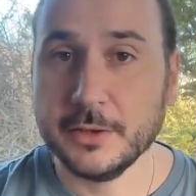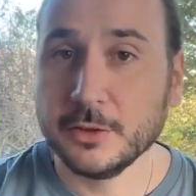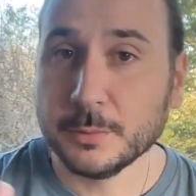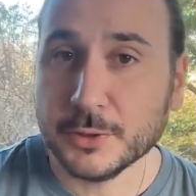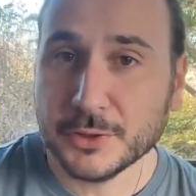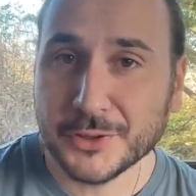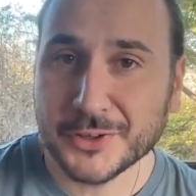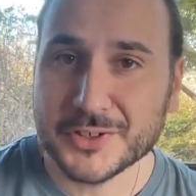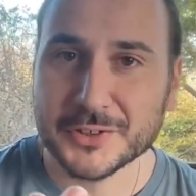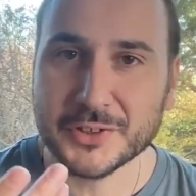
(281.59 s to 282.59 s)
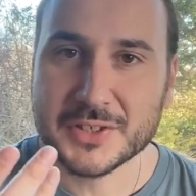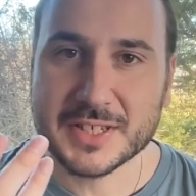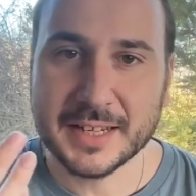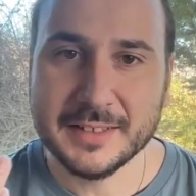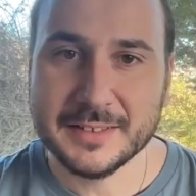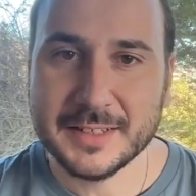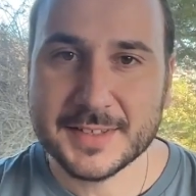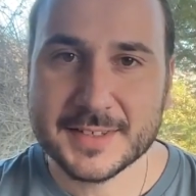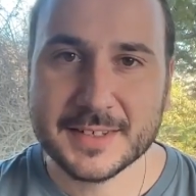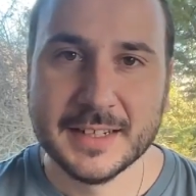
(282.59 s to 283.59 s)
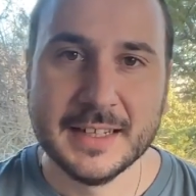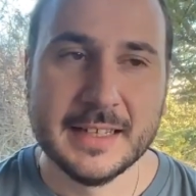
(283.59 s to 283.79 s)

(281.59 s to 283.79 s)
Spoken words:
entrepreneurs or scientists,